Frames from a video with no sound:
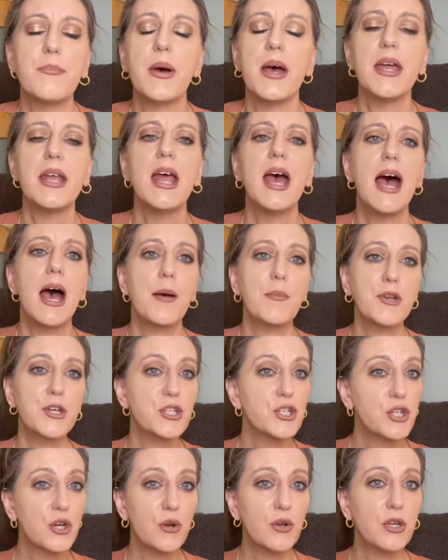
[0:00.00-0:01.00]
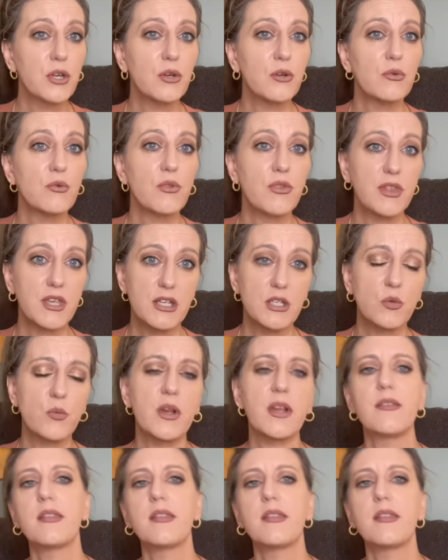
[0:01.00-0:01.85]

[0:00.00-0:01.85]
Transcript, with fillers: But I'm going to show you this one,